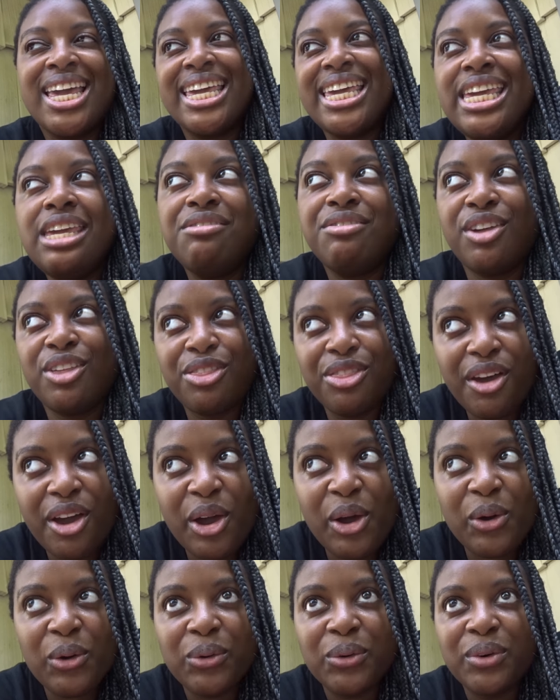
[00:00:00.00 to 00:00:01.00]
even
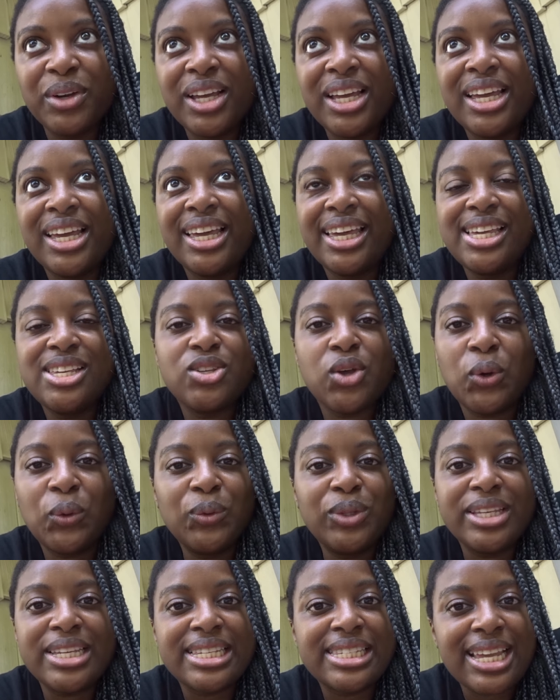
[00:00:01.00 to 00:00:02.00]
though he's
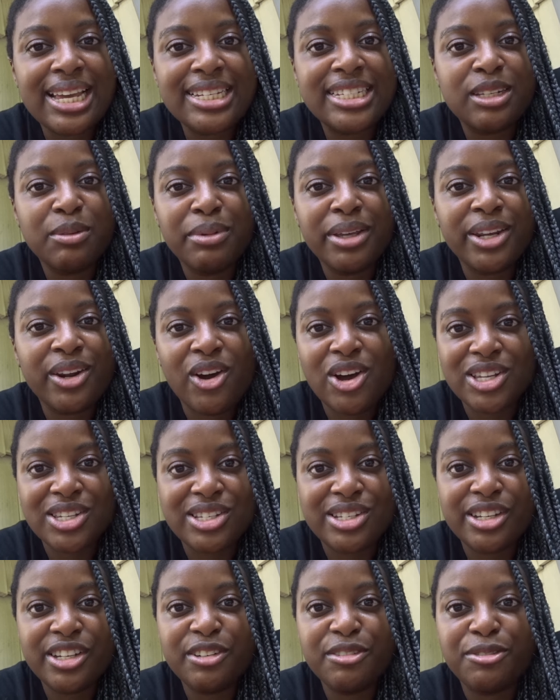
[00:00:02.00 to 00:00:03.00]
only set to be in
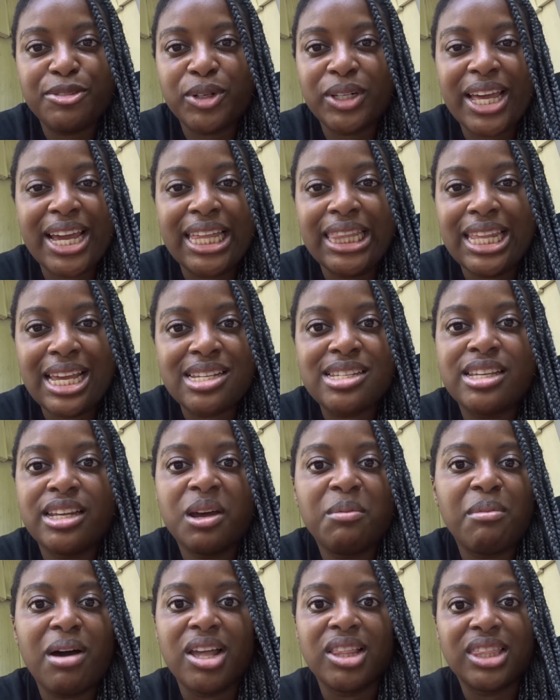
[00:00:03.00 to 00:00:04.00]
Austin for like less
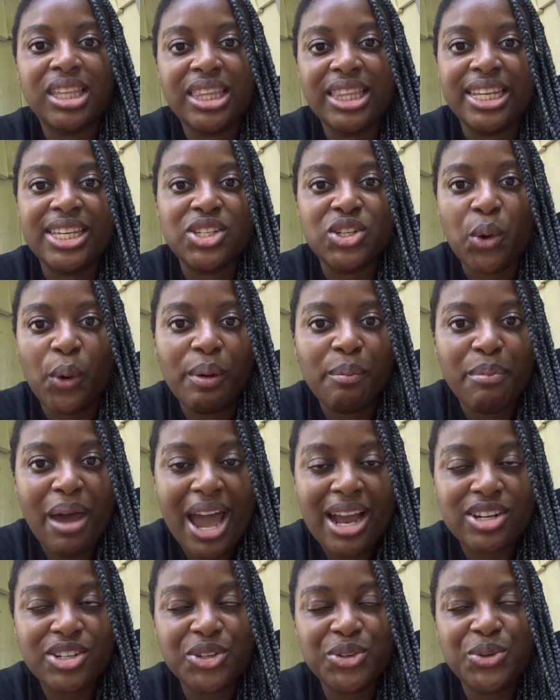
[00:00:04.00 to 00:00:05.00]
than a month, and he's going
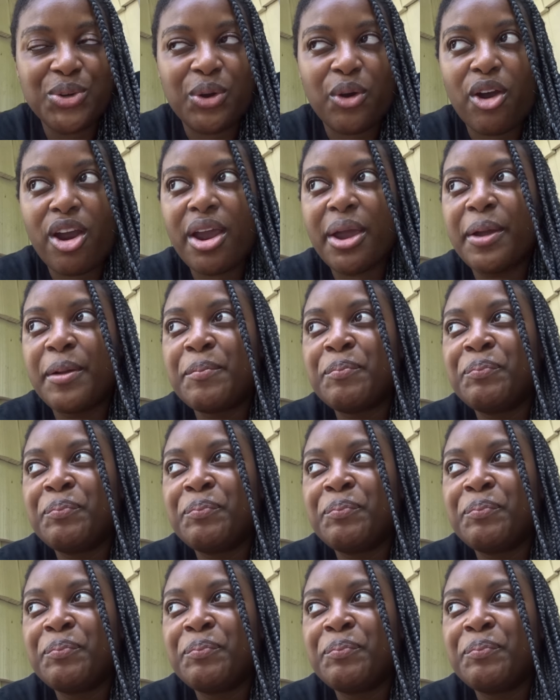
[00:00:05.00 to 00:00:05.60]
back to New York.